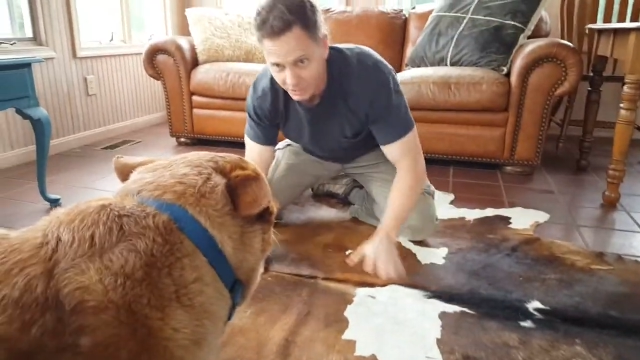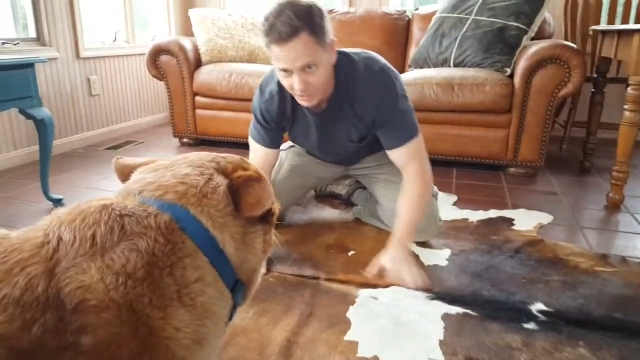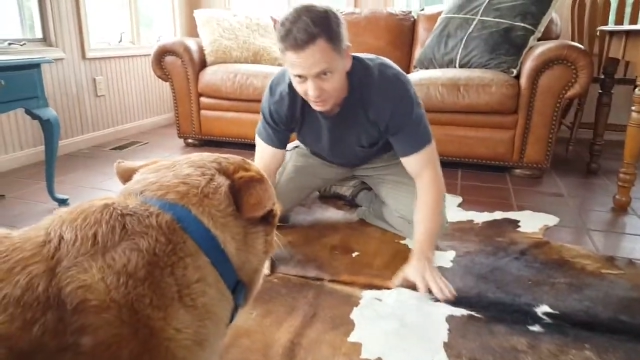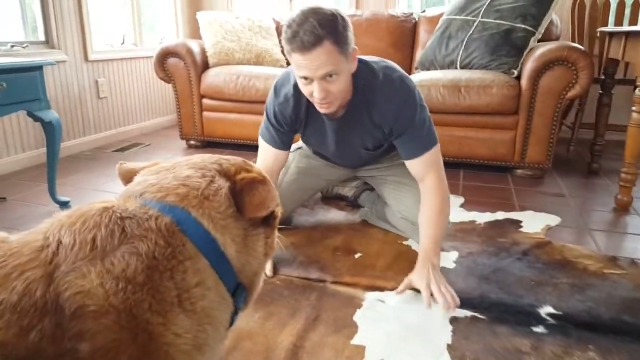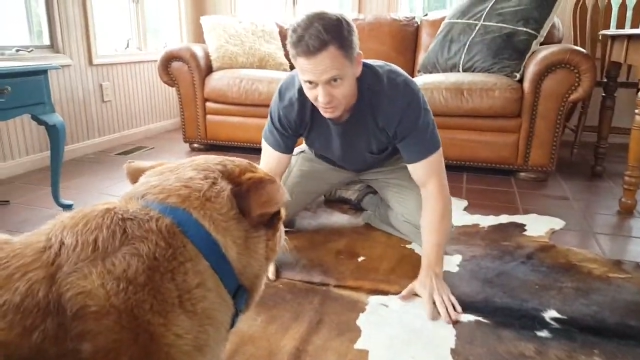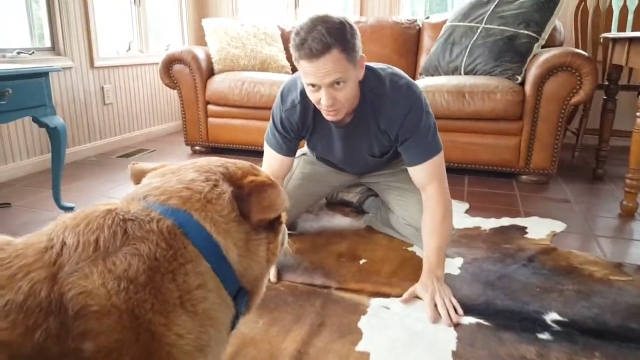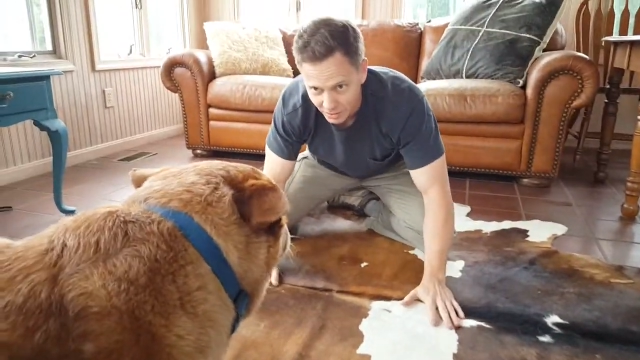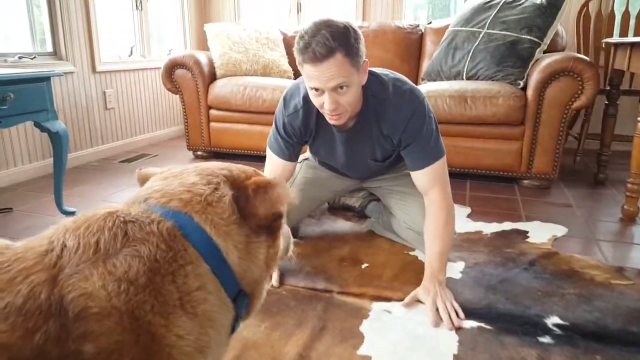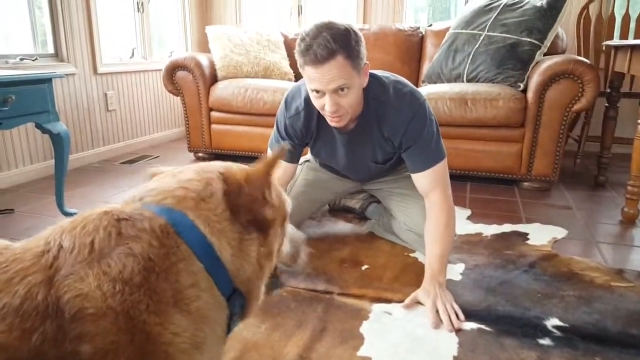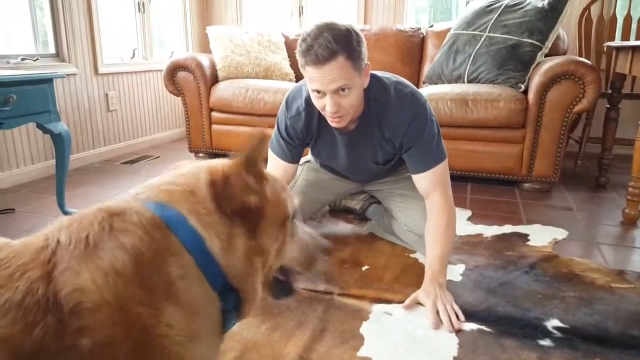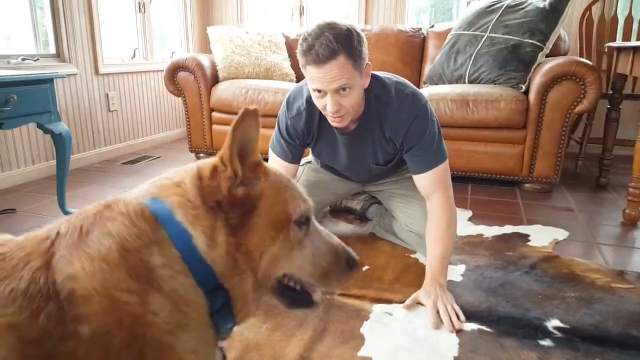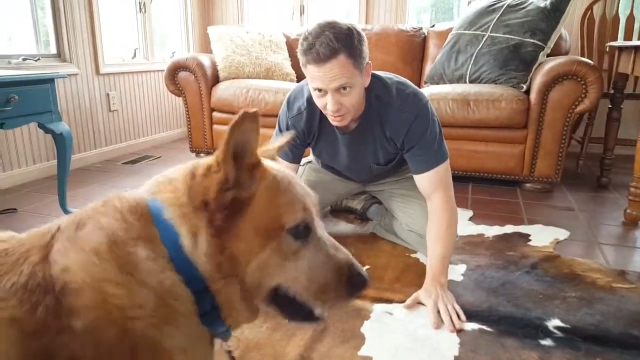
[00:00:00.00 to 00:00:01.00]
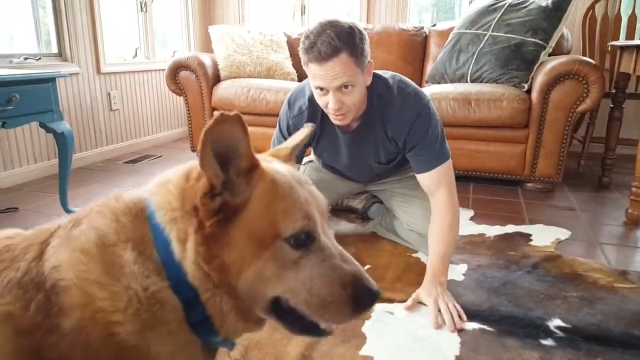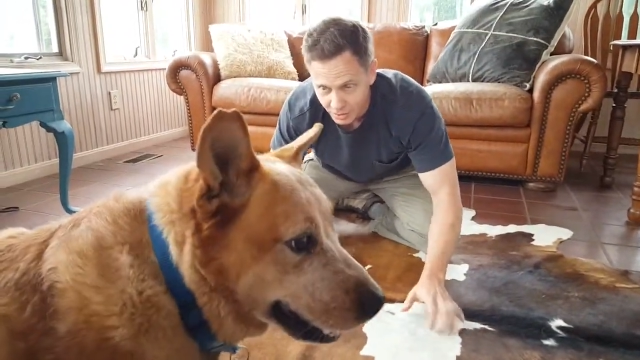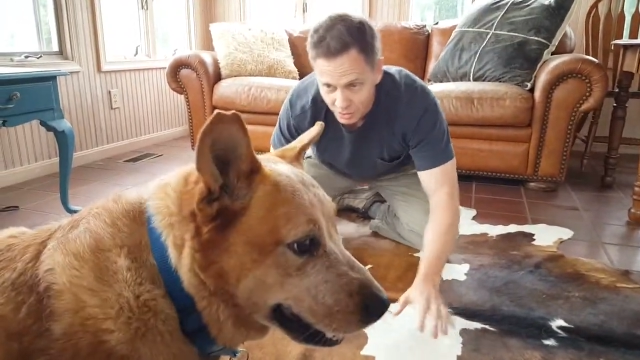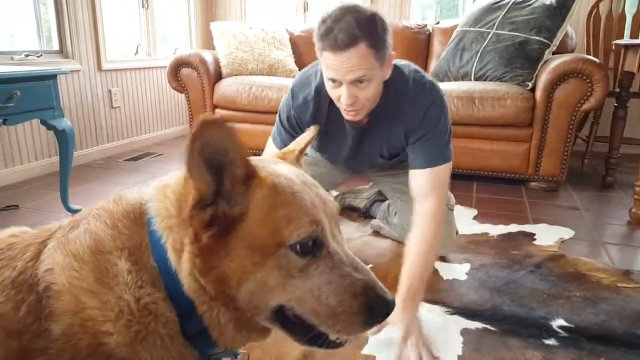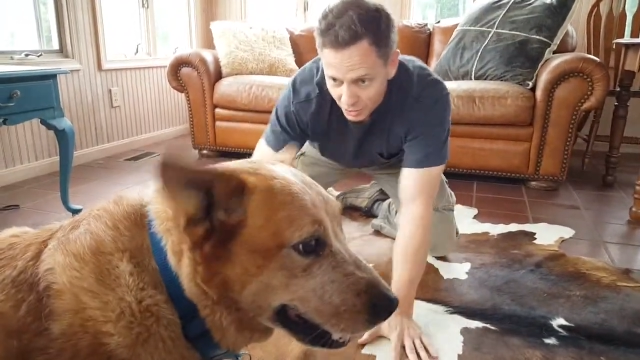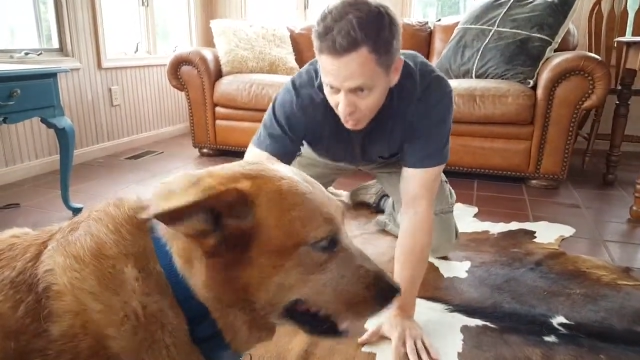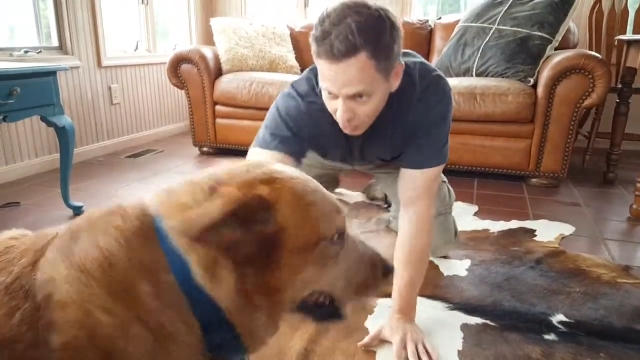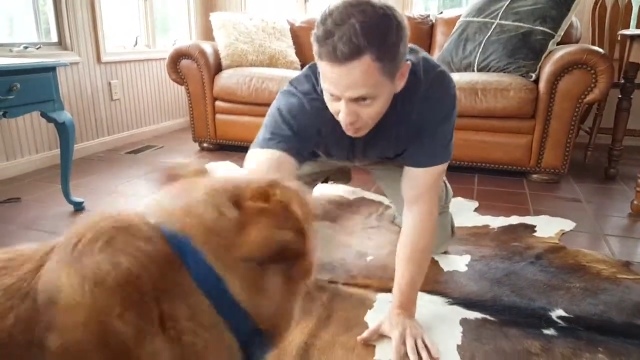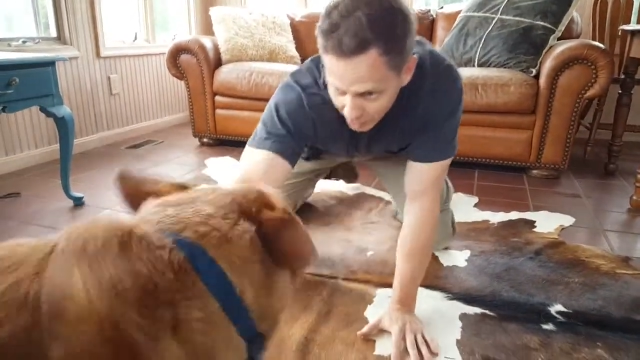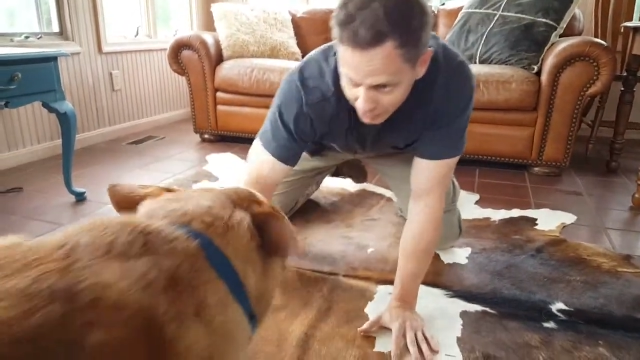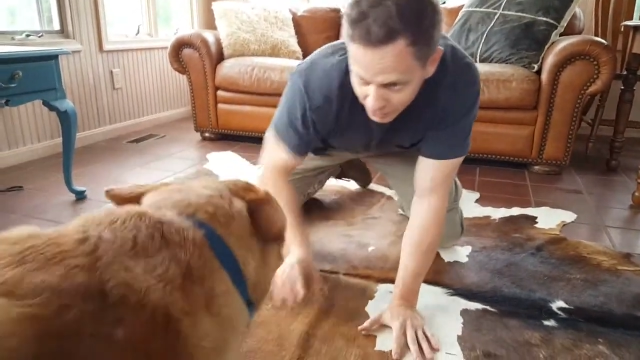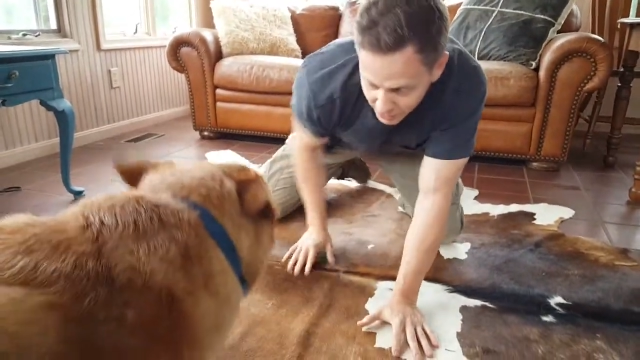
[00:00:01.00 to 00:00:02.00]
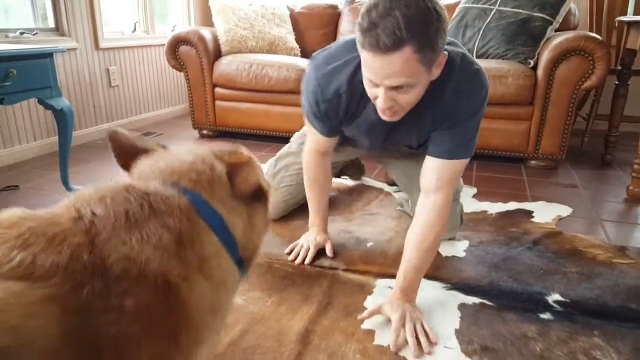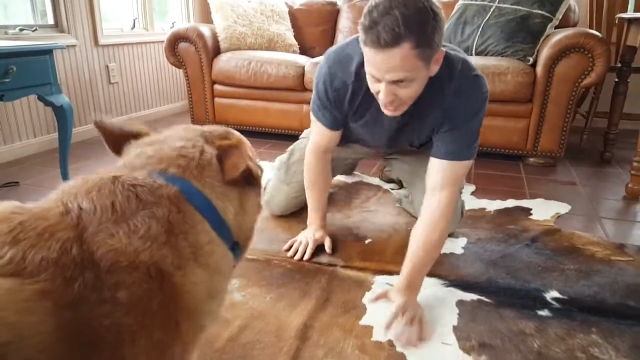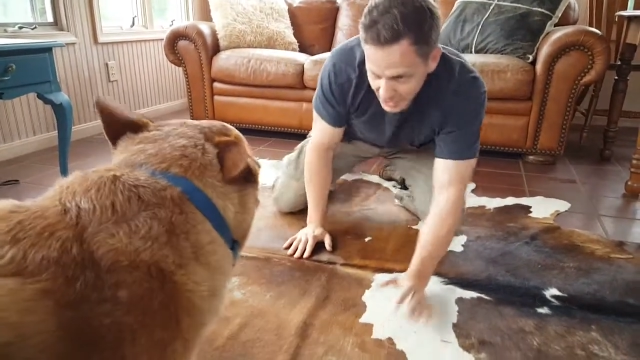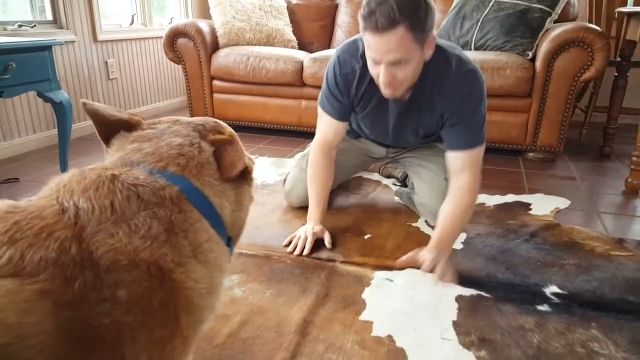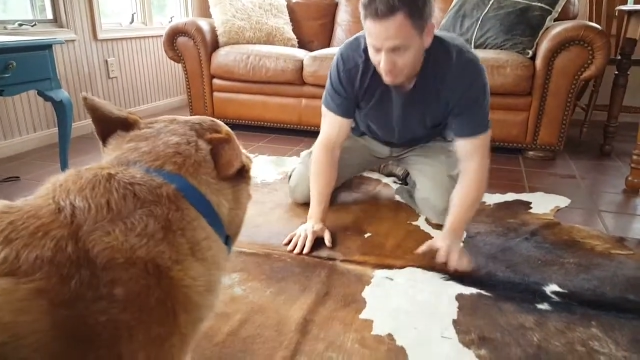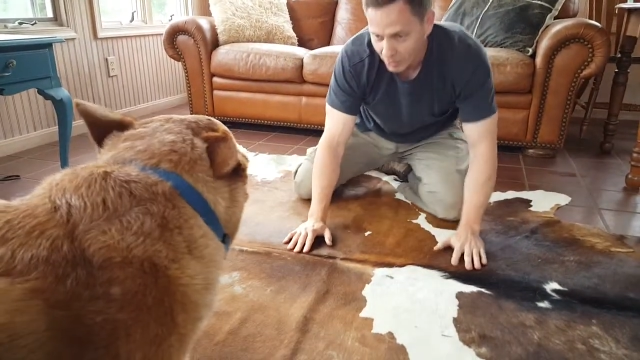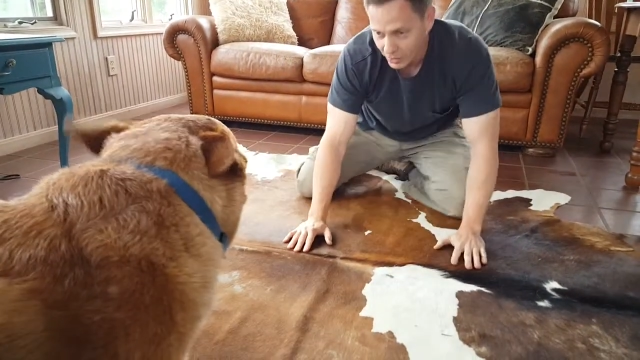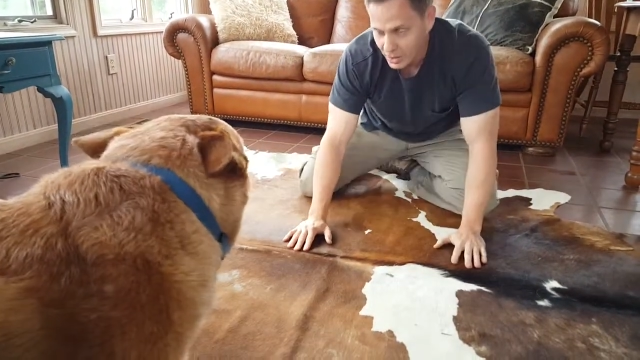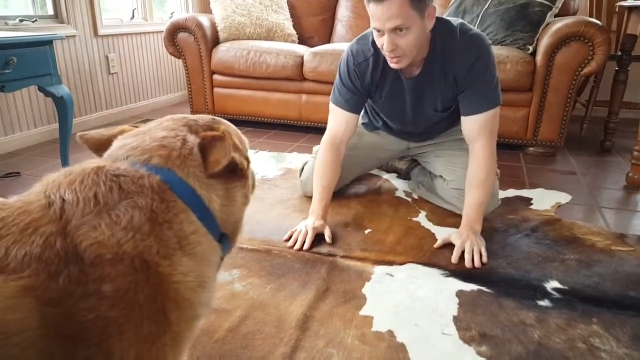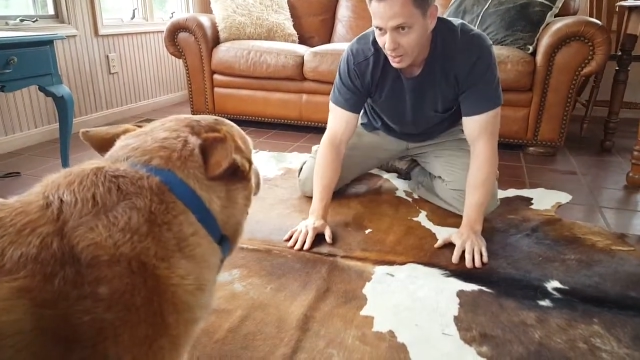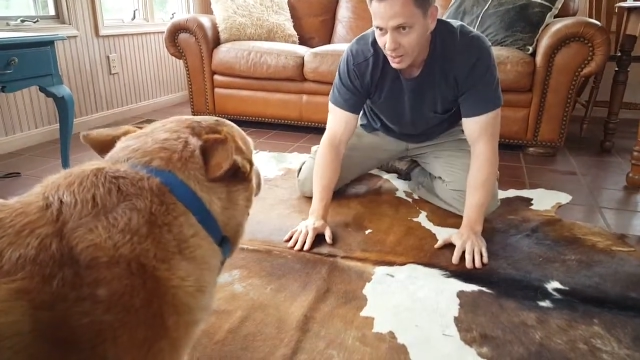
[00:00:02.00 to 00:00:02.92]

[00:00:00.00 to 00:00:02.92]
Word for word: It's not that you're you're lower than him on the